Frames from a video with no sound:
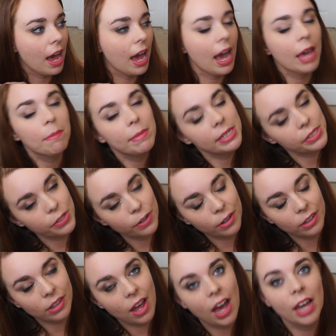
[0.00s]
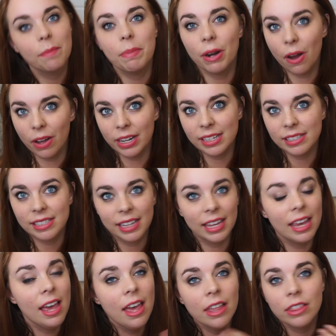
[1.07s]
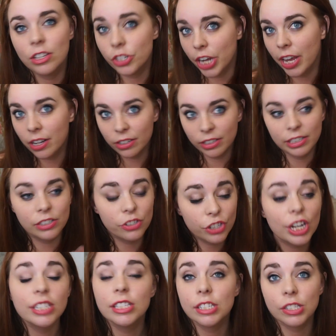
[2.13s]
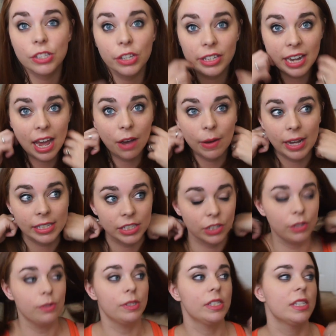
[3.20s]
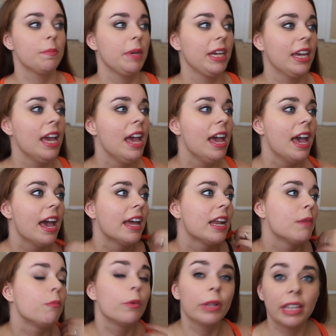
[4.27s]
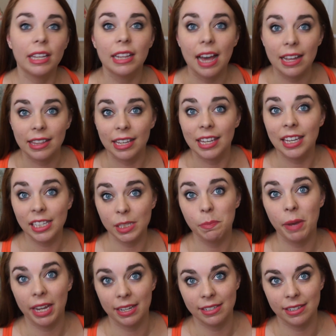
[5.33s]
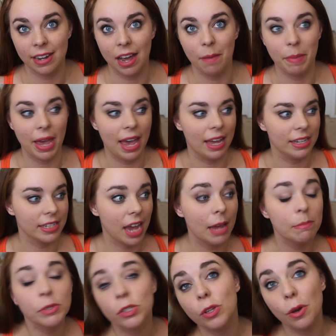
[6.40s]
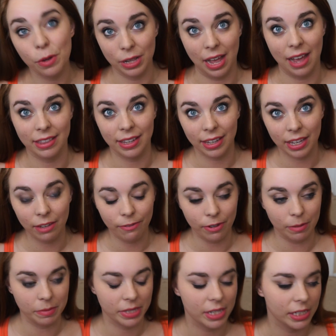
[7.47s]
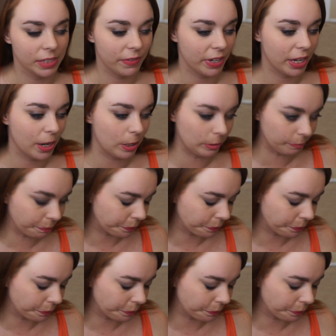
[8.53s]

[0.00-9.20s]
I miss her a lot, but honestly the channel is just as good now as it used to be, and I'm really glad that he's picked it up, and I'm so glad that he filmed this video.